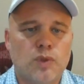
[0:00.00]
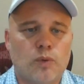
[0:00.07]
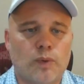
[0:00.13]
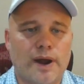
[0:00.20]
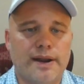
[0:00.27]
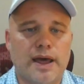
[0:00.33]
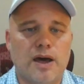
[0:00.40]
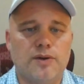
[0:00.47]

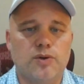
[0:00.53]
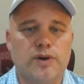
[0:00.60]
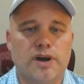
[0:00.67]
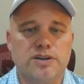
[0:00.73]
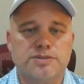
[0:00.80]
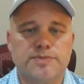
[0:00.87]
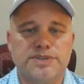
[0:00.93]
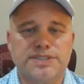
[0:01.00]
Right now, new
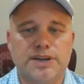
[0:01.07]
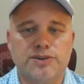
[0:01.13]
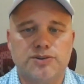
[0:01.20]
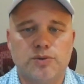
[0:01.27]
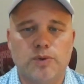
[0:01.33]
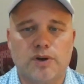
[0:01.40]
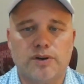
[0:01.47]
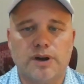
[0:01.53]
customers get
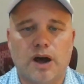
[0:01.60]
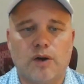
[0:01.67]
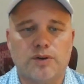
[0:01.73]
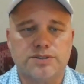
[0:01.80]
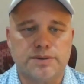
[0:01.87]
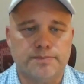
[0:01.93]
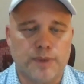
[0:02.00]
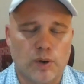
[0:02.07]

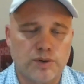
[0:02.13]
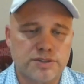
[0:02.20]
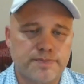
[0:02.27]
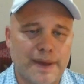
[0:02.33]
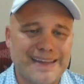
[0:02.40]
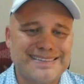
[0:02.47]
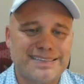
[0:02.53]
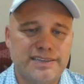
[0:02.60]
$200 in bonus
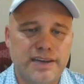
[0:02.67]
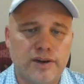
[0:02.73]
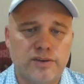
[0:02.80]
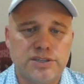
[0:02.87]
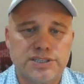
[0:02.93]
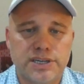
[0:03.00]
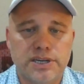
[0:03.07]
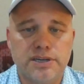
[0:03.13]
bets
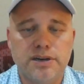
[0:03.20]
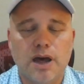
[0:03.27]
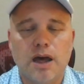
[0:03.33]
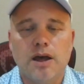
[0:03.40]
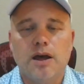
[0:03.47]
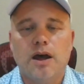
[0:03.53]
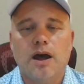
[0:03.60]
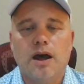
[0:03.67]
guaranteed
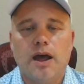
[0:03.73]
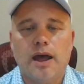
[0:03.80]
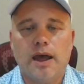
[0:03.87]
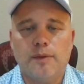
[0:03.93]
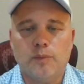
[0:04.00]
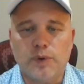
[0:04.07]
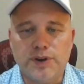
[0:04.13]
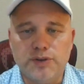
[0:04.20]

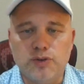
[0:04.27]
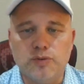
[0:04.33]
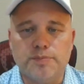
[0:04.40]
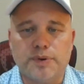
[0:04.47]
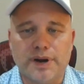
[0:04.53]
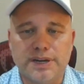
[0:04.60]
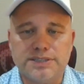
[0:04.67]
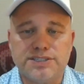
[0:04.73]
when you
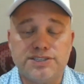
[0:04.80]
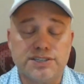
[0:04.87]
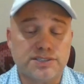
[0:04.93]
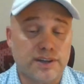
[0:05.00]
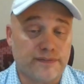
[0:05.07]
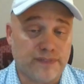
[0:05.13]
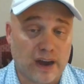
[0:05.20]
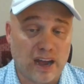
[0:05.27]
place
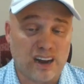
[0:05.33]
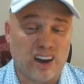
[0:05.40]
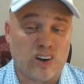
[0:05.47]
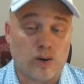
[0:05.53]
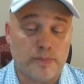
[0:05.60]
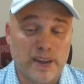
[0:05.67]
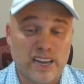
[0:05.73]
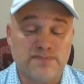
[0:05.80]
just a
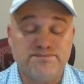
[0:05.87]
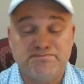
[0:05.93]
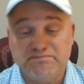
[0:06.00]
$5 bet.